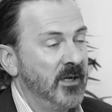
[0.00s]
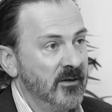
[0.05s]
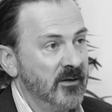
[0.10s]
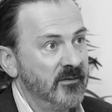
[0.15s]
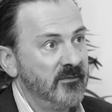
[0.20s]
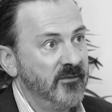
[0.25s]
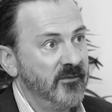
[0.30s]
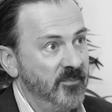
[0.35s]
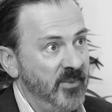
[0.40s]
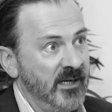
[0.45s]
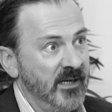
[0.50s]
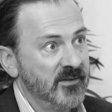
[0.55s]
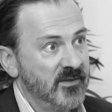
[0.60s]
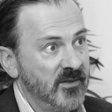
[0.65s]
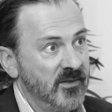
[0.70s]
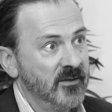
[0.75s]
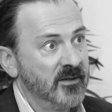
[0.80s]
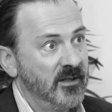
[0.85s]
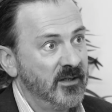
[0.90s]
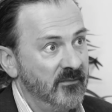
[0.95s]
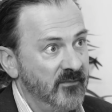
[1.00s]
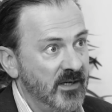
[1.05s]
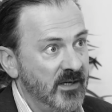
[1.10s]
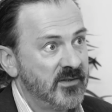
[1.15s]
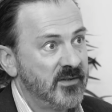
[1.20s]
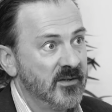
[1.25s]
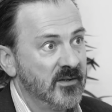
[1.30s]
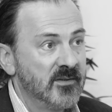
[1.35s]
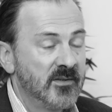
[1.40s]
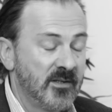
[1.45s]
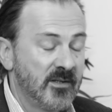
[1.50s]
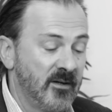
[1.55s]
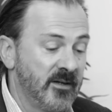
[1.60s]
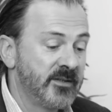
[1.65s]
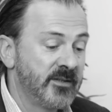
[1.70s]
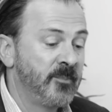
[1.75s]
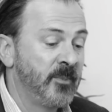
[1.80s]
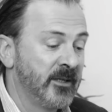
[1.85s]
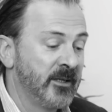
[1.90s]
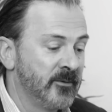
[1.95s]
the parent for Panasonic, invested. So
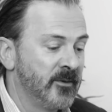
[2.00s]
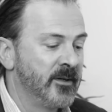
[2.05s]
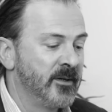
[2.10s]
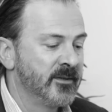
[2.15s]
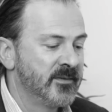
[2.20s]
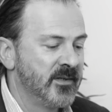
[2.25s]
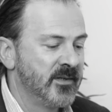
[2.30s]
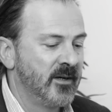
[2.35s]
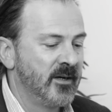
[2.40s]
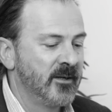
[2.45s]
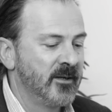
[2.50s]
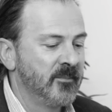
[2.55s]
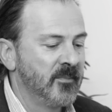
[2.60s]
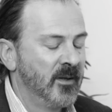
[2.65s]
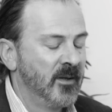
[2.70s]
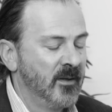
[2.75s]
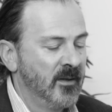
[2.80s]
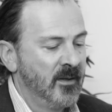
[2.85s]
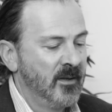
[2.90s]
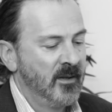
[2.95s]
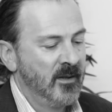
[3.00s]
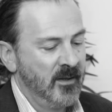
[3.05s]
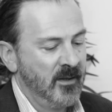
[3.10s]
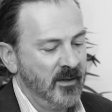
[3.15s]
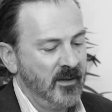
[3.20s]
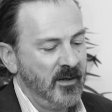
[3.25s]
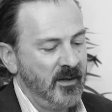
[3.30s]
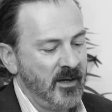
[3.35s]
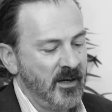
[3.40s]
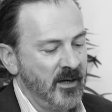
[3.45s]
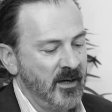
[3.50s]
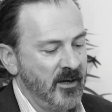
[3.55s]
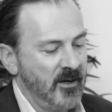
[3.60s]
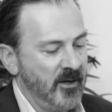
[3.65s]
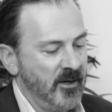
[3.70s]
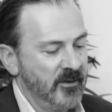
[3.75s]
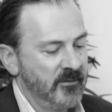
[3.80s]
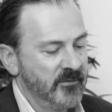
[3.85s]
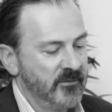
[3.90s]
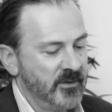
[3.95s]
I spent a lot of time. Uh,
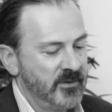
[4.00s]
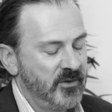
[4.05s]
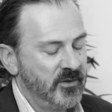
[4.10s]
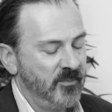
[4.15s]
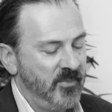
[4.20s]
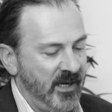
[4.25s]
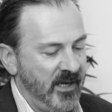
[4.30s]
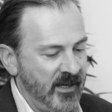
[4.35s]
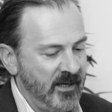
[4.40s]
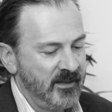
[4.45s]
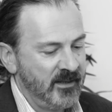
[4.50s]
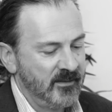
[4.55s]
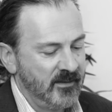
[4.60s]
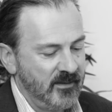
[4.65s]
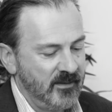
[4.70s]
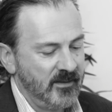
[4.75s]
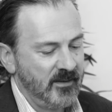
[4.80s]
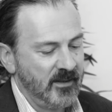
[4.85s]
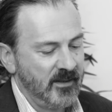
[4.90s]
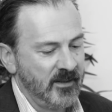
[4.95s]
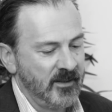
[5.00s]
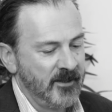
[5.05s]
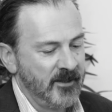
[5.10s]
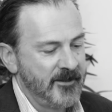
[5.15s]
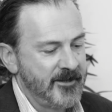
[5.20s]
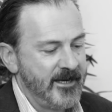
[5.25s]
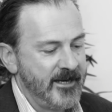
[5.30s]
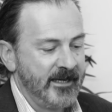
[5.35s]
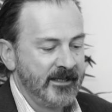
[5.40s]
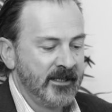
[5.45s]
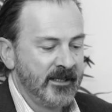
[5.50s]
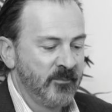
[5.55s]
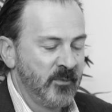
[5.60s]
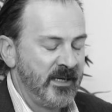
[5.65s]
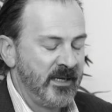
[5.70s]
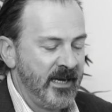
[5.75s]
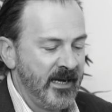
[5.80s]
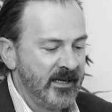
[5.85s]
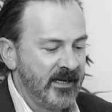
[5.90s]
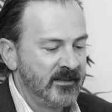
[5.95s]
over in Japan. Uh, and then
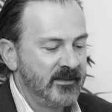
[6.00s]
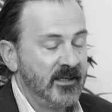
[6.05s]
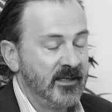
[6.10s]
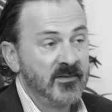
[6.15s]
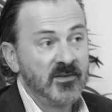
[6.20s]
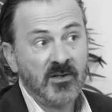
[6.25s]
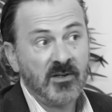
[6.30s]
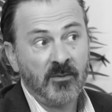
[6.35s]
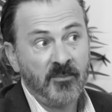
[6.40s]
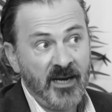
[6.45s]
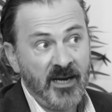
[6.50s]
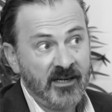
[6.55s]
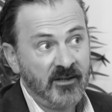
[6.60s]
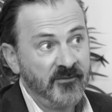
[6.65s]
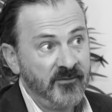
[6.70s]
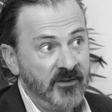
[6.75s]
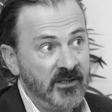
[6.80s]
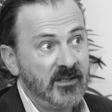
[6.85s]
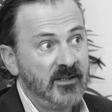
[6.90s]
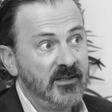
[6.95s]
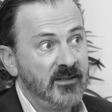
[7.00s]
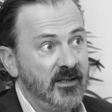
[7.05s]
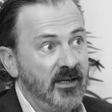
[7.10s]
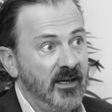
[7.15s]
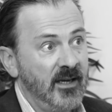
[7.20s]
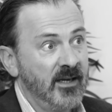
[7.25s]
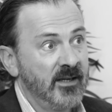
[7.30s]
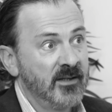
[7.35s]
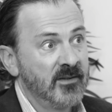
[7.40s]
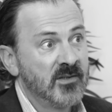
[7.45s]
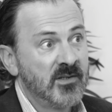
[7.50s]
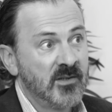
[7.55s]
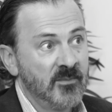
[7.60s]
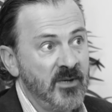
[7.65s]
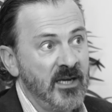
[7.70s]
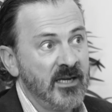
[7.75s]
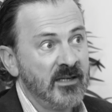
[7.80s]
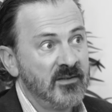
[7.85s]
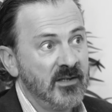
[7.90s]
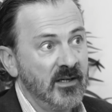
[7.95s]
we had Intel McAfee and
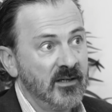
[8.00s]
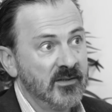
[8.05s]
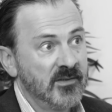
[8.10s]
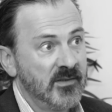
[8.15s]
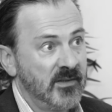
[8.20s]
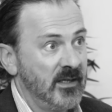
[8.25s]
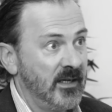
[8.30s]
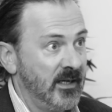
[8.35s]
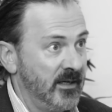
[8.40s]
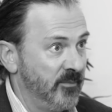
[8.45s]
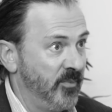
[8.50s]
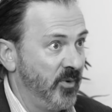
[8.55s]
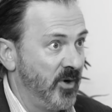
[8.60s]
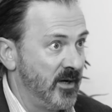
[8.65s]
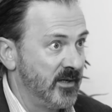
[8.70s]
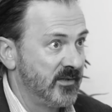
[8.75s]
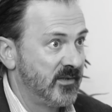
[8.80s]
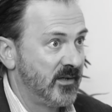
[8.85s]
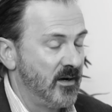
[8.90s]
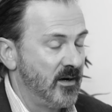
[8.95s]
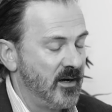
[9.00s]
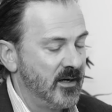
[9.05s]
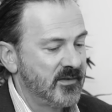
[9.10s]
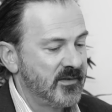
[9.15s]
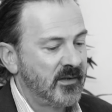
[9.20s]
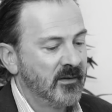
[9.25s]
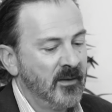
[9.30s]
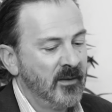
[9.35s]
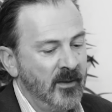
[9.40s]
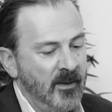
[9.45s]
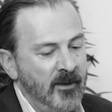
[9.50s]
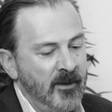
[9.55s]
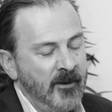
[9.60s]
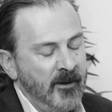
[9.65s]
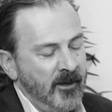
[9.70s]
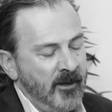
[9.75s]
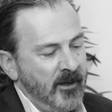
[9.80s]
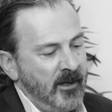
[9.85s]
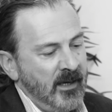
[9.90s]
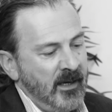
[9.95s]
Symantec as the enterprise guys.
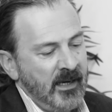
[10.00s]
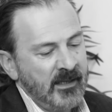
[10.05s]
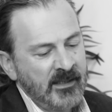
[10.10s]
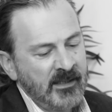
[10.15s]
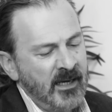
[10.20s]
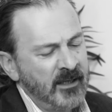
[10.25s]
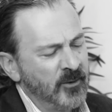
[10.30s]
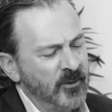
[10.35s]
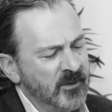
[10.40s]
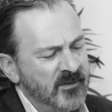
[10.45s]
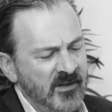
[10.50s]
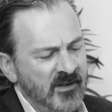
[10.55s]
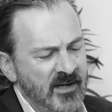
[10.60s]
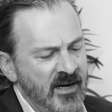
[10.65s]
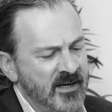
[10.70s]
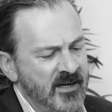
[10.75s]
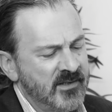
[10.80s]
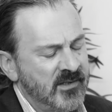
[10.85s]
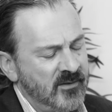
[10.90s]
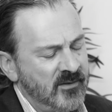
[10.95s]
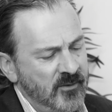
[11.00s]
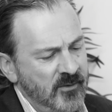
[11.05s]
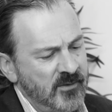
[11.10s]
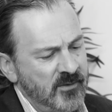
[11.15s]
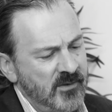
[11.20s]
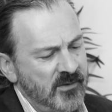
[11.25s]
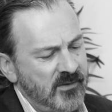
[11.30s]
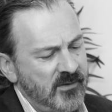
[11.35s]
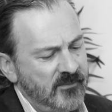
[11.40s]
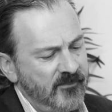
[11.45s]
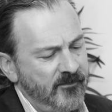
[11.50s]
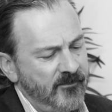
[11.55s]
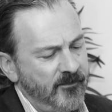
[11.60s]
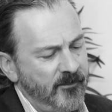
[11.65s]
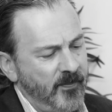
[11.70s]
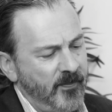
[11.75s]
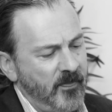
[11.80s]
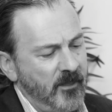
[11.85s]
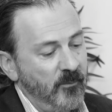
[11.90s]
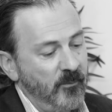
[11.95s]
And they looked at us because
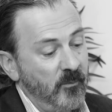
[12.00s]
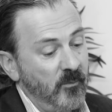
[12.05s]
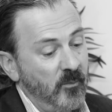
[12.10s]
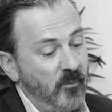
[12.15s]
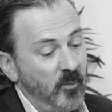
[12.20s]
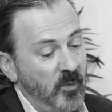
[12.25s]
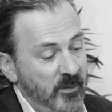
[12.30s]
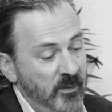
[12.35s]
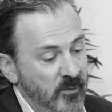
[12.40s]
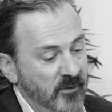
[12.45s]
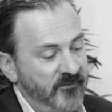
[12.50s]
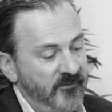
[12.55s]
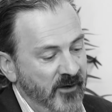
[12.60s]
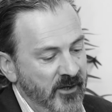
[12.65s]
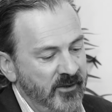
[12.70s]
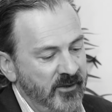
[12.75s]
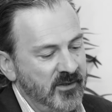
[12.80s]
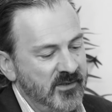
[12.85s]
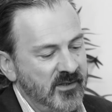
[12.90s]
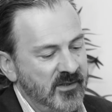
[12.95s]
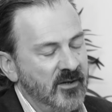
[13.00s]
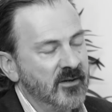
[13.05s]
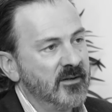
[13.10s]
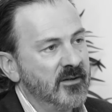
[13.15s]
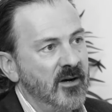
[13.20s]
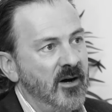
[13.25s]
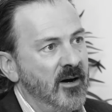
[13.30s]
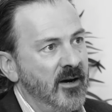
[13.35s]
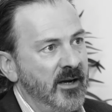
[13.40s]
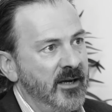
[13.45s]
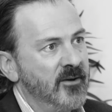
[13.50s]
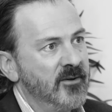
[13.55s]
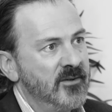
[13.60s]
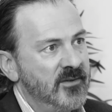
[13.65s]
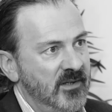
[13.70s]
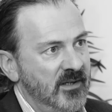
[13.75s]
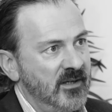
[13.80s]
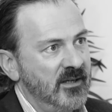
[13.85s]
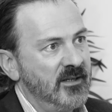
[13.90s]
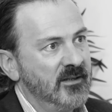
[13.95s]
we were focused on
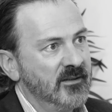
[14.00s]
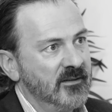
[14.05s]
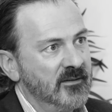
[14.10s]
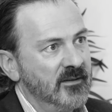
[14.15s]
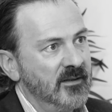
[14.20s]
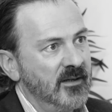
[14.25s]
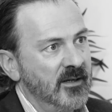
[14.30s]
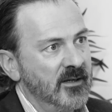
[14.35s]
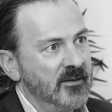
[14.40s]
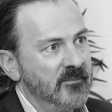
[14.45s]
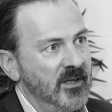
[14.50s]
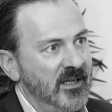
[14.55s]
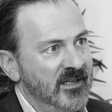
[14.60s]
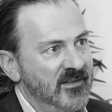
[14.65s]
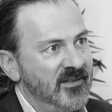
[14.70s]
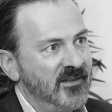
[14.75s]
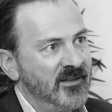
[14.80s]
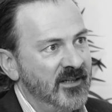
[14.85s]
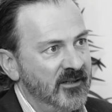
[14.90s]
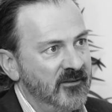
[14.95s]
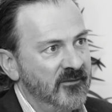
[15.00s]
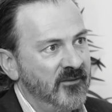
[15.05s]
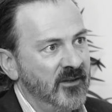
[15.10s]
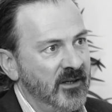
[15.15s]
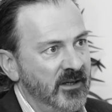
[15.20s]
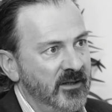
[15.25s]
IoT, um, Internet of